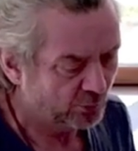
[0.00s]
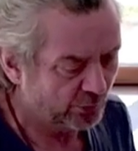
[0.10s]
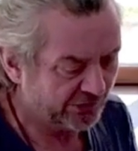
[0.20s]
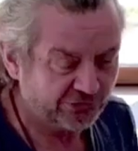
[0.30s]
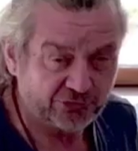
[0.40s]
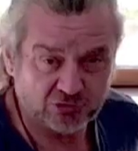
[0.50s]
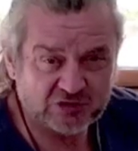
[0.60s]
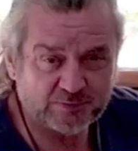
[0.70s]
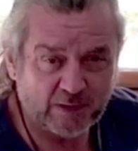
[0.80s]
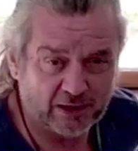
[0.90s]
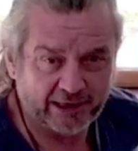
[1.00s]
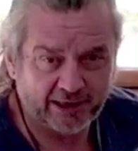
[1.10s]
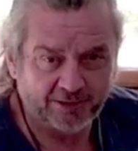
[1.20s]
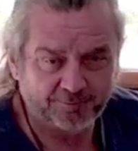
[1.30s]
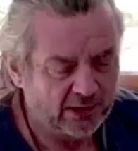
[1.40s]
with your
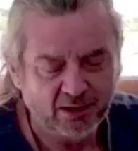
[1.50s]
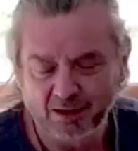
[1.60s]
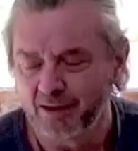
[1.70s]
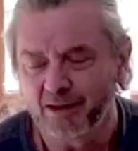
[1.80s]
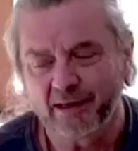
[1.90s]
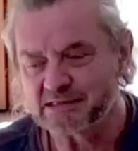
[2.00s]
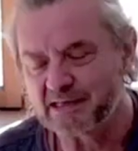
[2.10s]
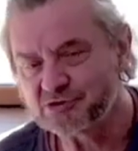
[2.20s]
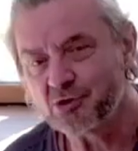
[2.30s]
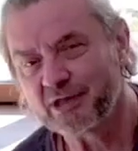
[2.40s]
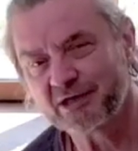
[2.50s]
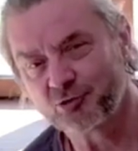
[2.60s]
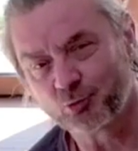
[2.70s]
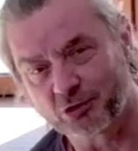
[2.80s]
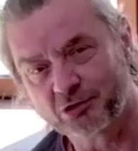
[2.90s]
spine. It's not the end of
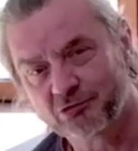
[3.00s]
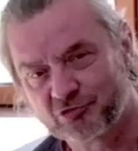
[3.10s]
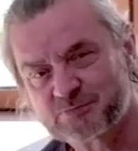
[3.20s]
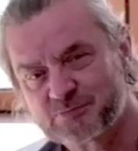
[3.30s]
the world. The